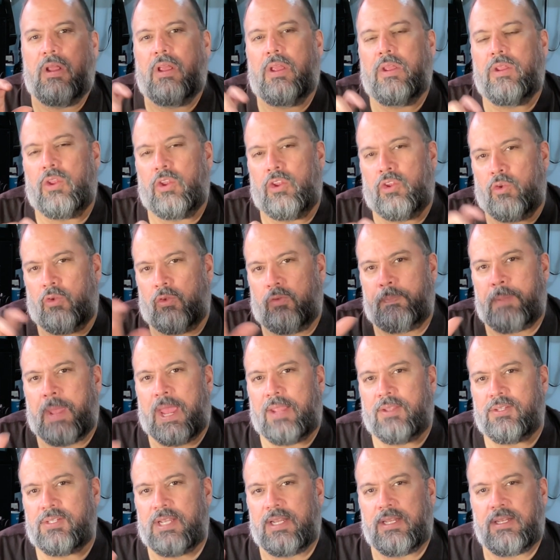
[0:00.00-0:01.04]
You use
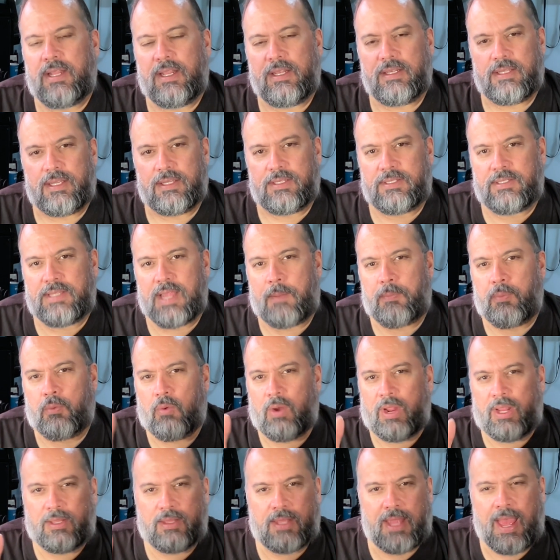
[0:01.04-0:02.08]
pacing to
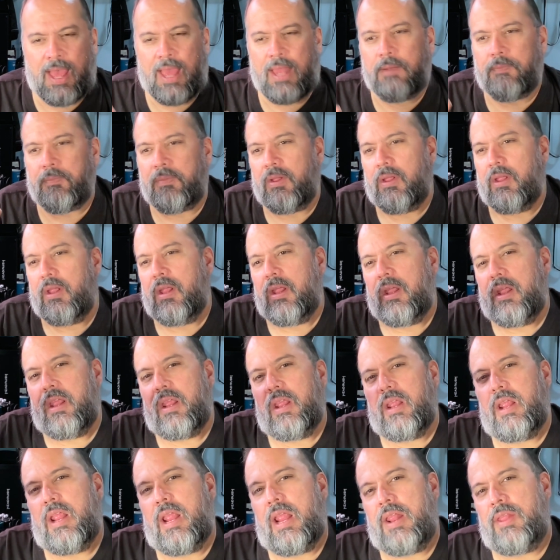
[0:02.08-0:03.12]
separate that.
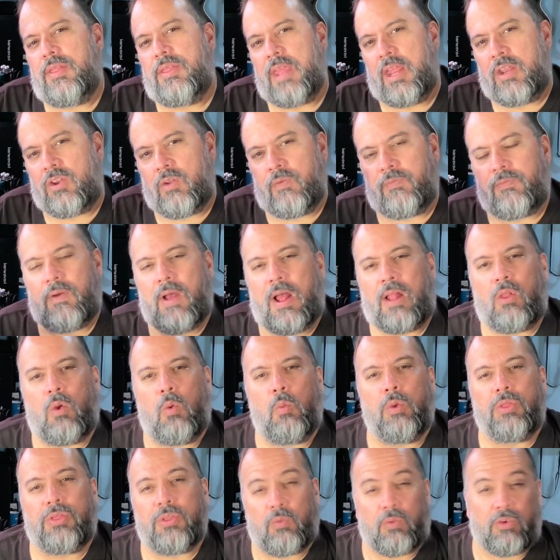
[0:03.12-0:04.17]
Then you follow
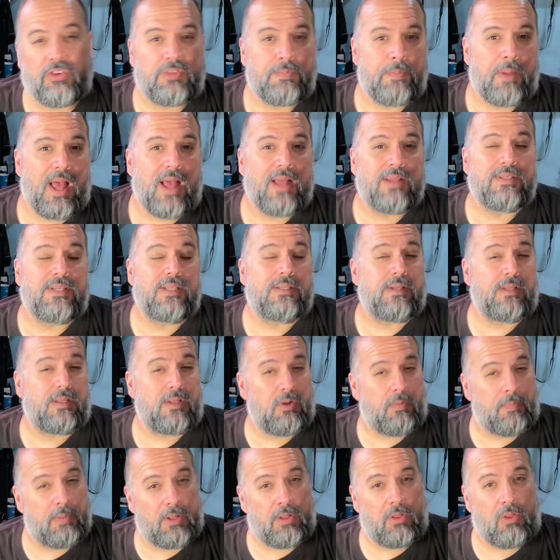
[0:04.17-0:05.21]
with the response. It's a
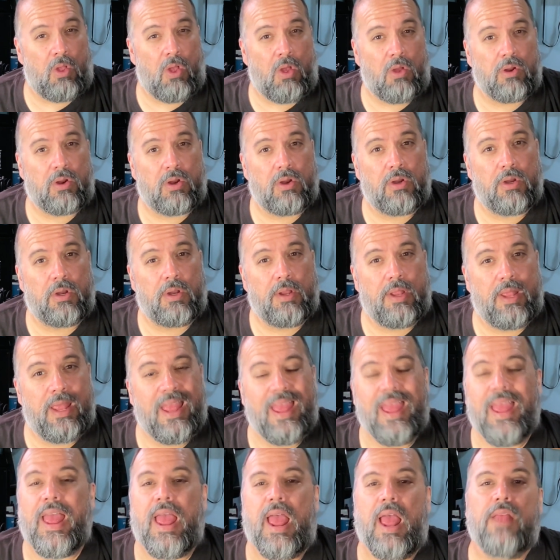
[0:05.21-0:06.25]
little bit longer.
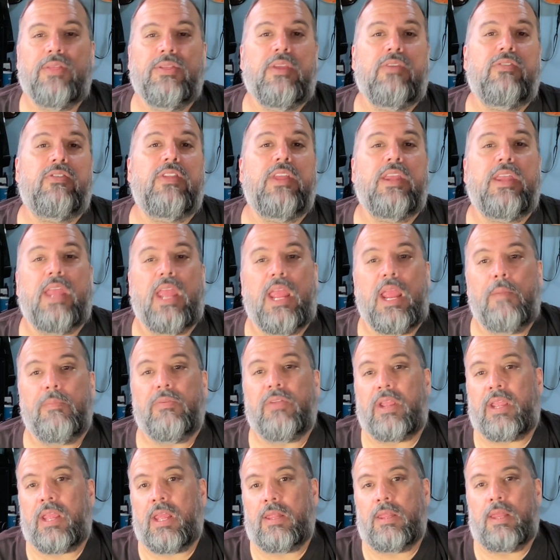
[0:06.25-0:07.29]
And these are the games
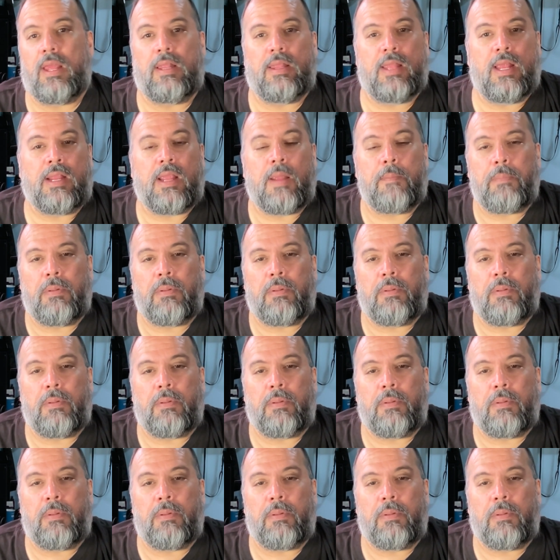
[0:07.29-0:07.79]
that get